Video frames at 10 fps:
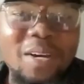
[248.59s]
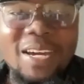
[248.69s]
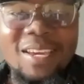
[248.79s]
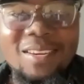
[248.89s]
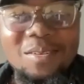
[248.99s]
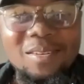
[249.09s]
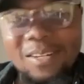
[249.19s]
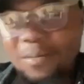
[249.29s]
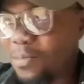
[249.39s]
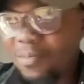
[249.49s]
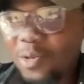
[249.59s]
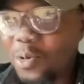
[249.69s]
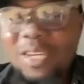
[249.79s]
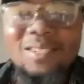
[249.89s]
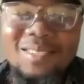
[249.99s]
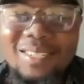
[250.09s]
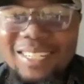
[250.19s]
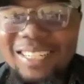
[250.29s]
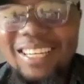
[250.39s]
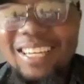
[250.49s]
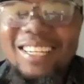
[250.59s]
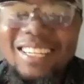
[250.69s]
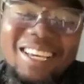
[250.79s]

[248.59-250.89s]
by doing a